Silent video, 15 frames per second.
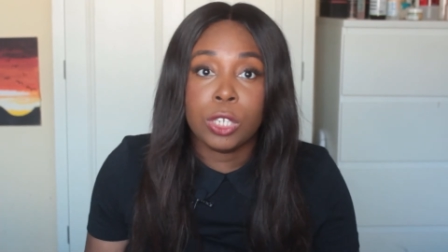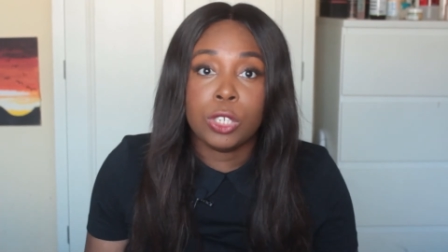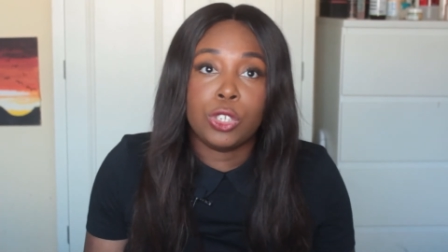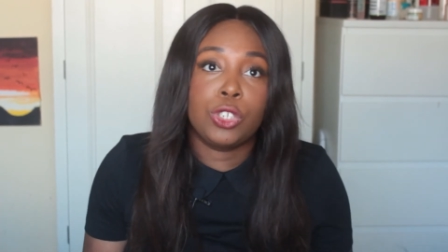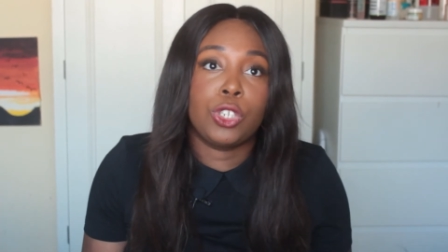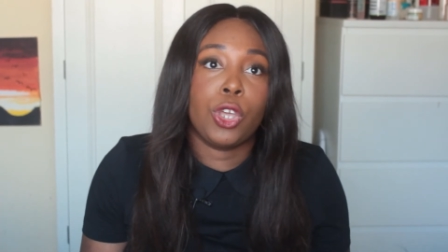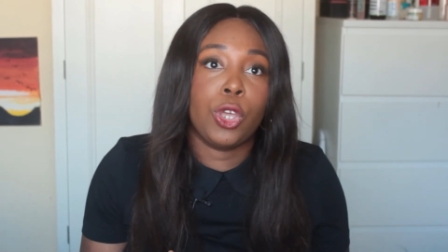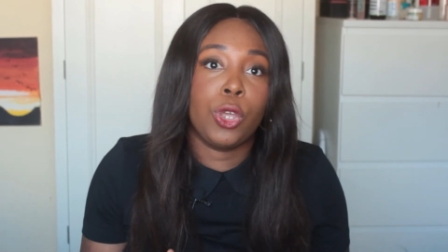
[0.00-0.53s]

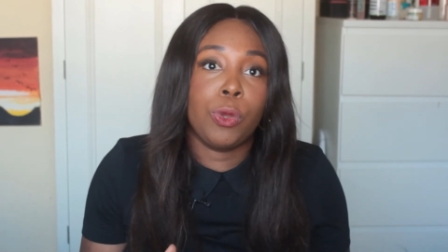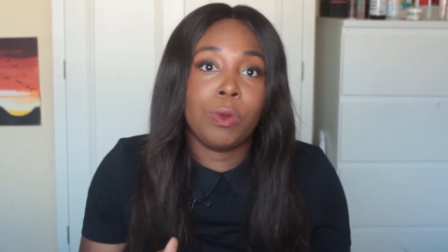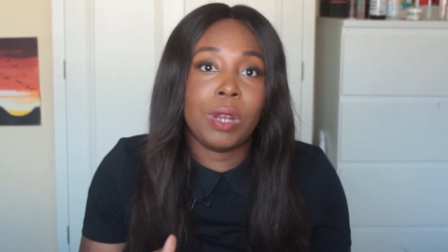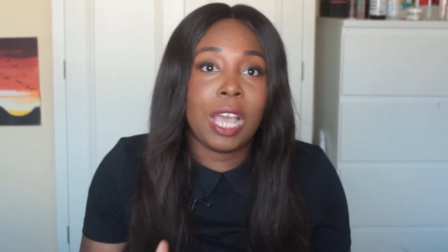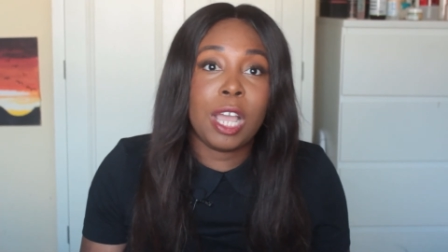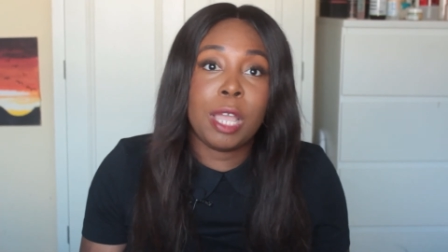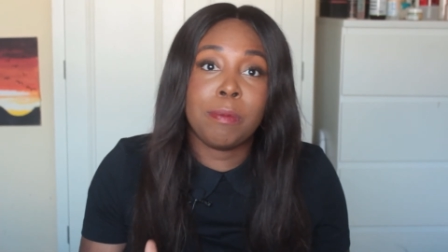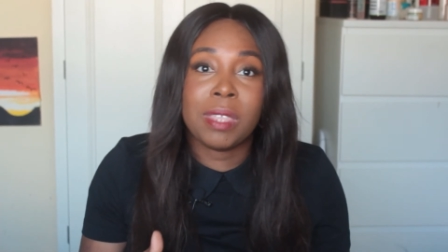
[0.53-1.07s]
So
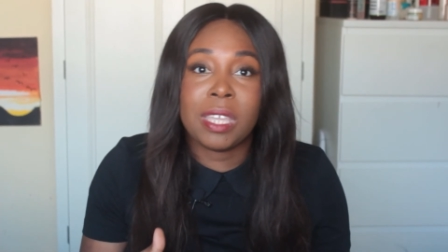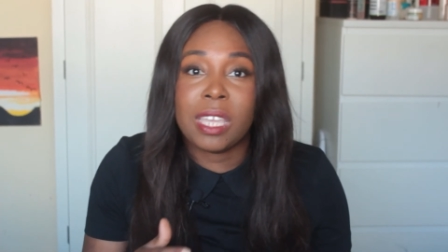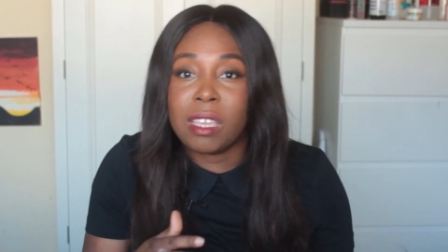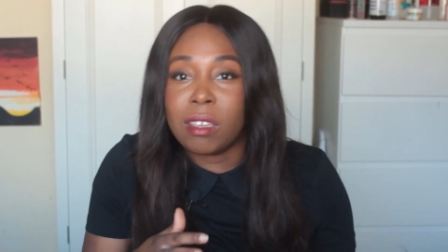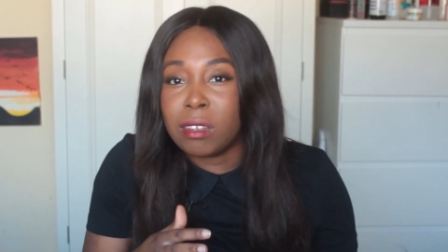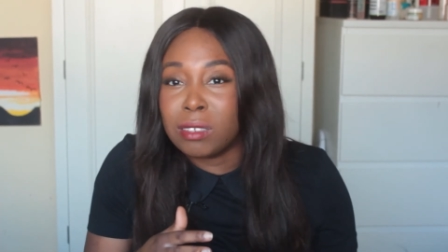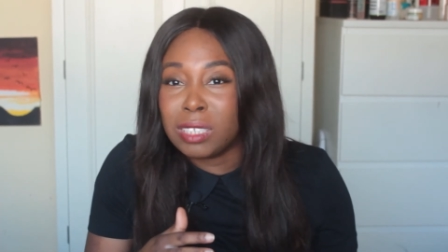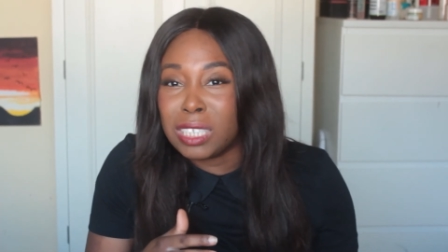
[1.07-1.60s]
now I'm thinking,
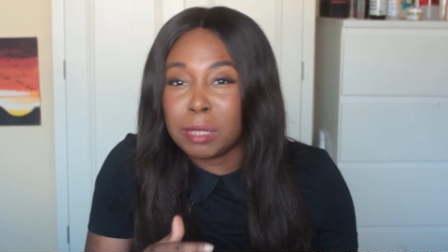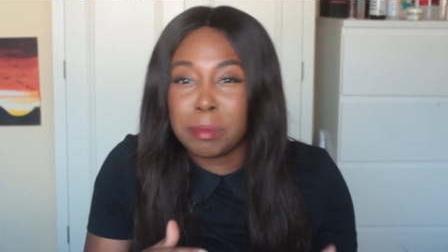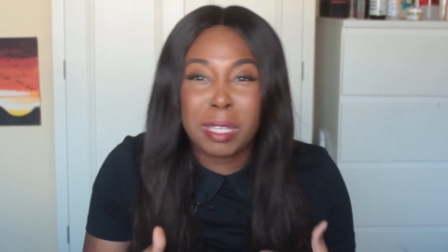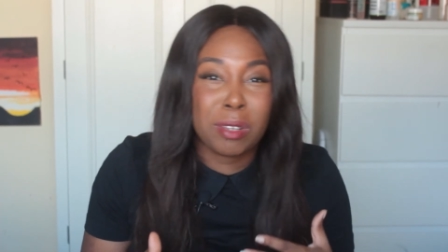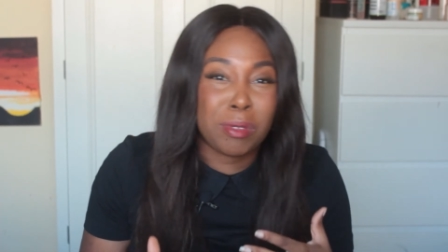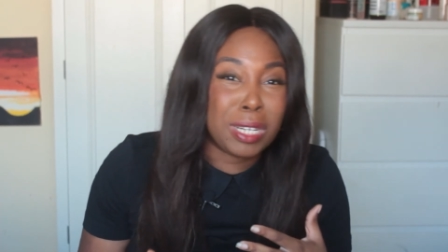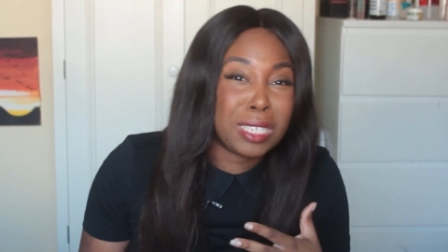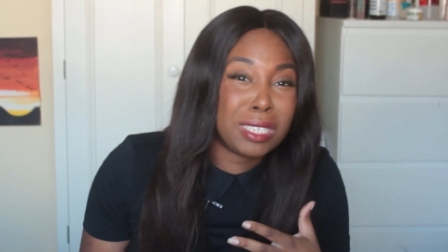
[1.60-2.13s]
oh, did I make
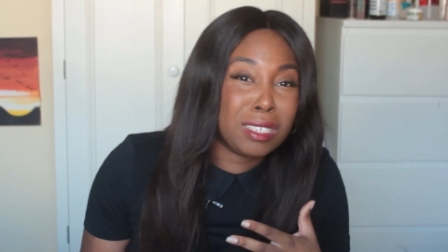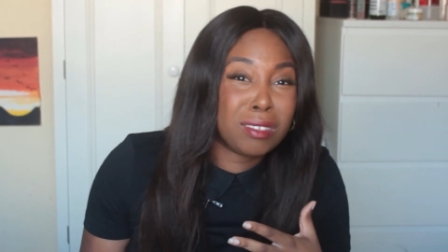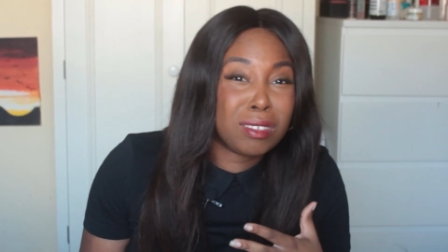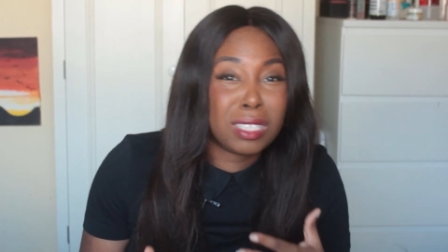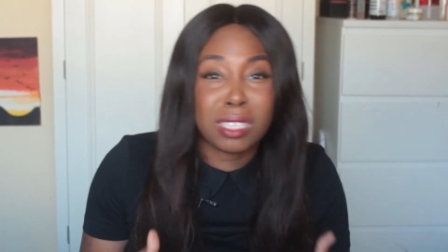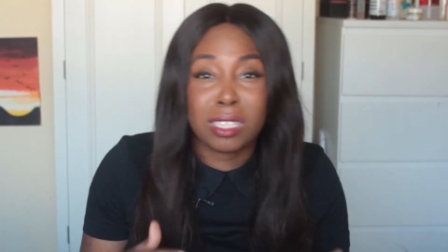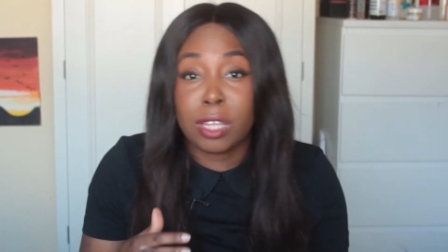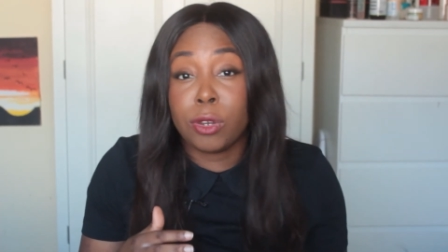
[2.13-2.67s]
the right
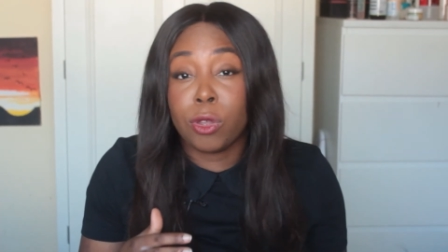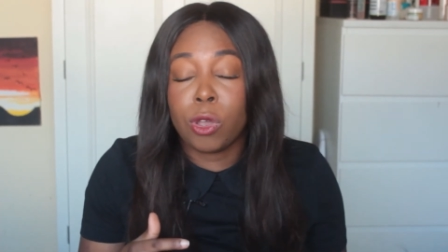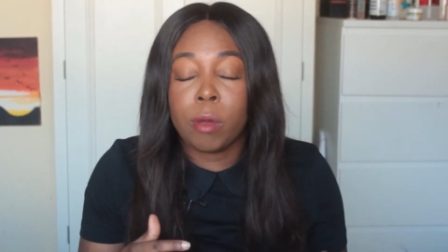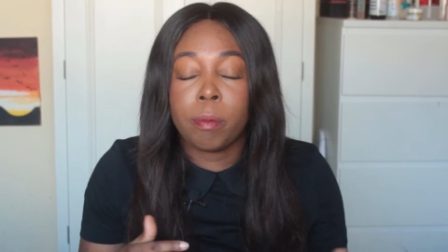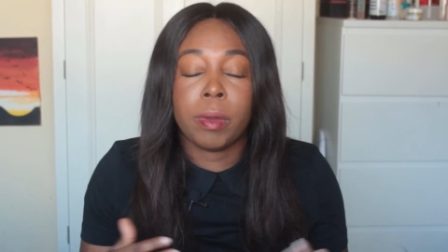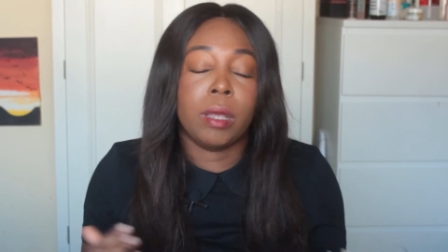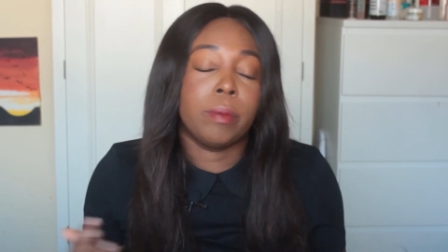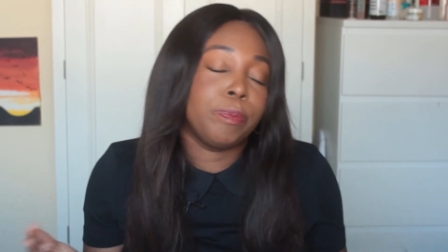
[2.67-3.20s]
decision, did I
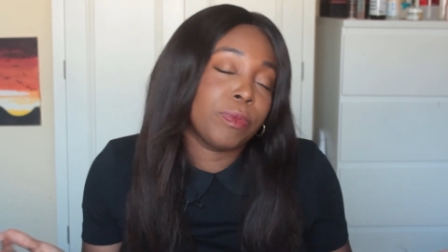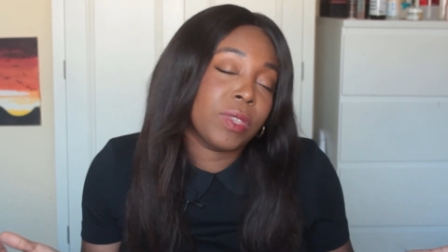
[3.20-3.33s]
not? But